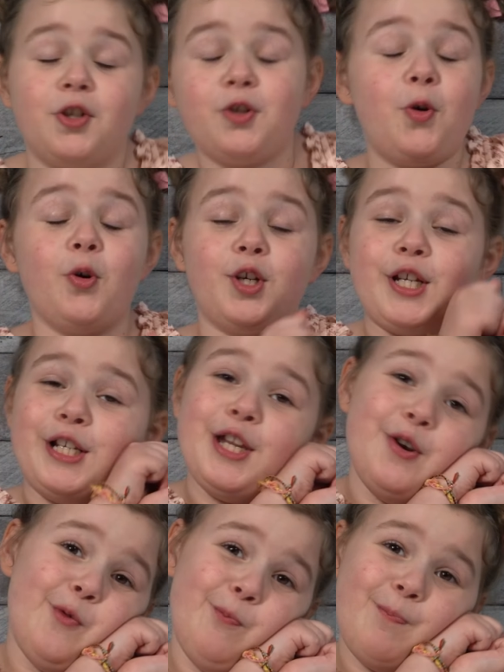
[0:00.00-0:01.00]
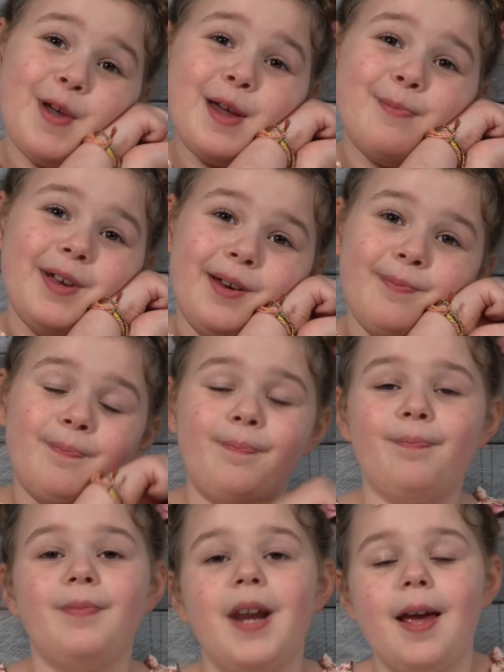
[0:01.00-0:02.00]
gorgeous little baby
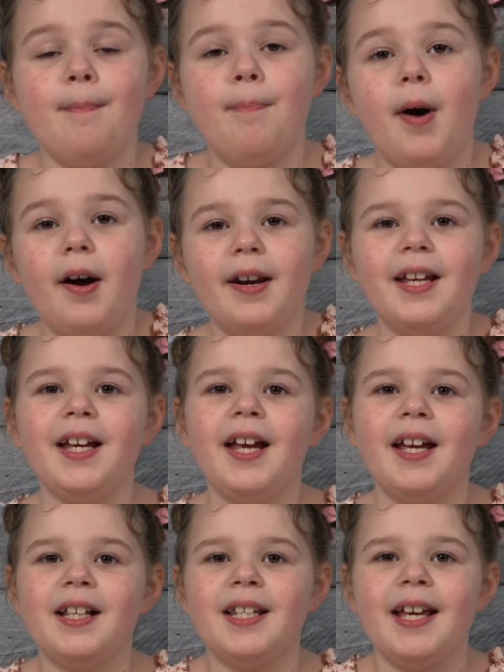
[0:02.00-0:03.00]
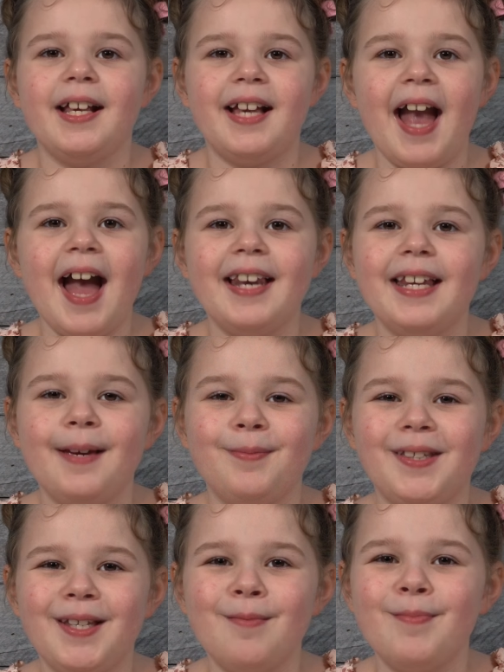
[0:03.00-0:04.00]
named Bonnie and a cat named
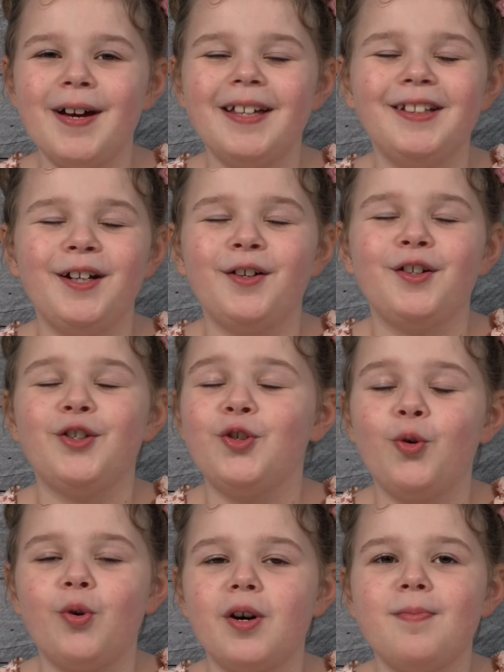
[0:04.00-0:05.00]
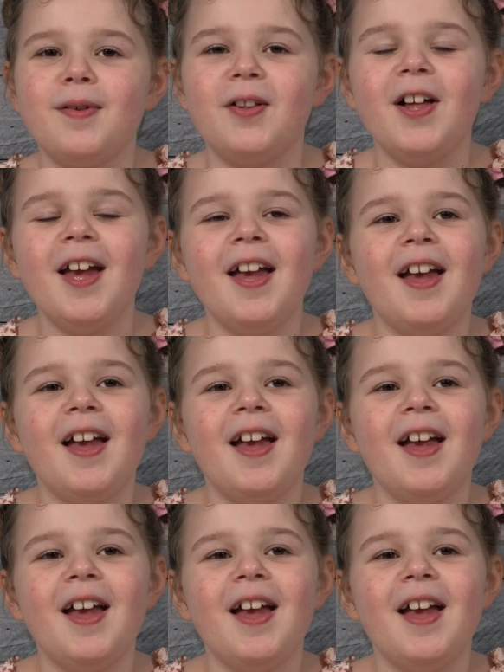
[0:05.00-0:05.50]
Simba, and they're adorable.